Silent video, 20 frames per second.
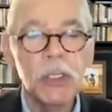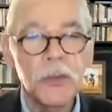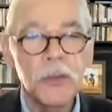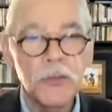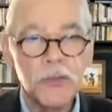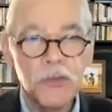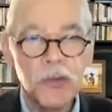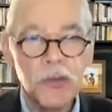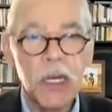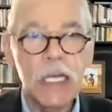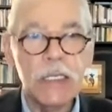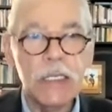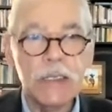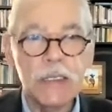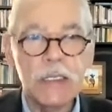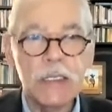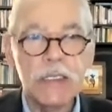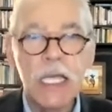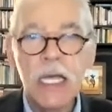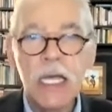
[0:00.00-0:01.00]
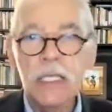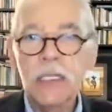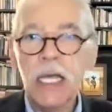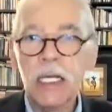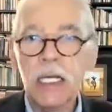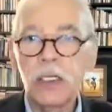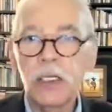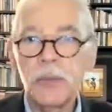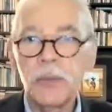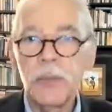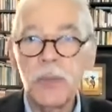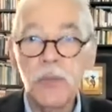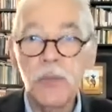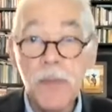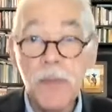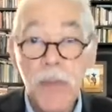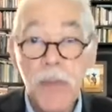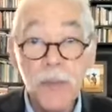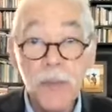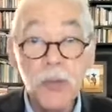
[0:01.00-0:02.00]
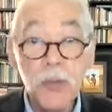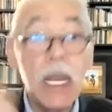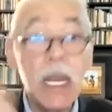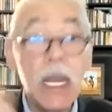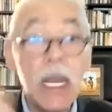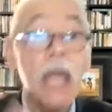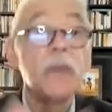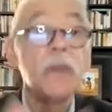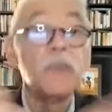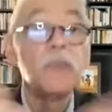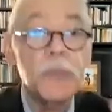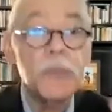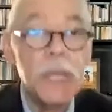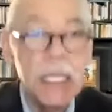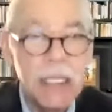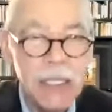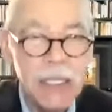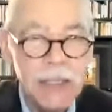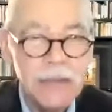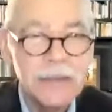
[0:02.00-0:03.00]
phrases that could be remembered and repeated.